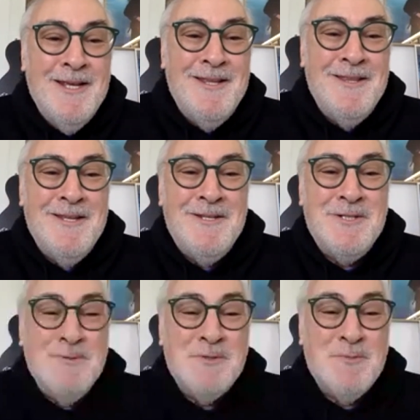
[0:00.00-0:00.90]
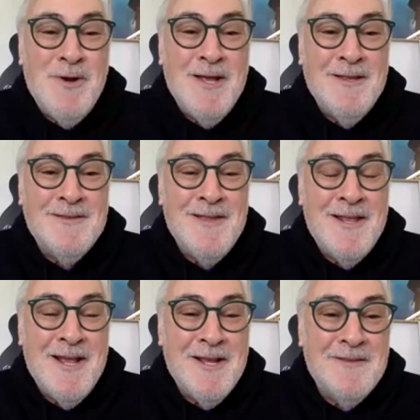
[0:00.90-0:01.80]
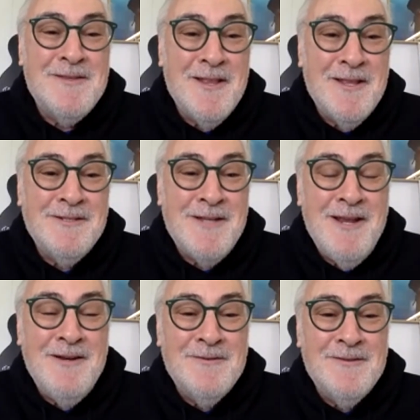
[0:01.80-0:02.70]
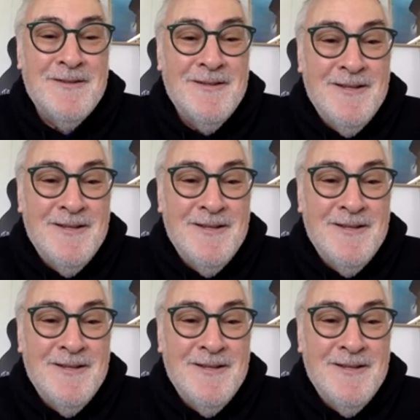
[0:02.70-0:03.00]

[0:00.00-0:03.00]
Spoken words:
in the Jewish press that I could sell entertainers.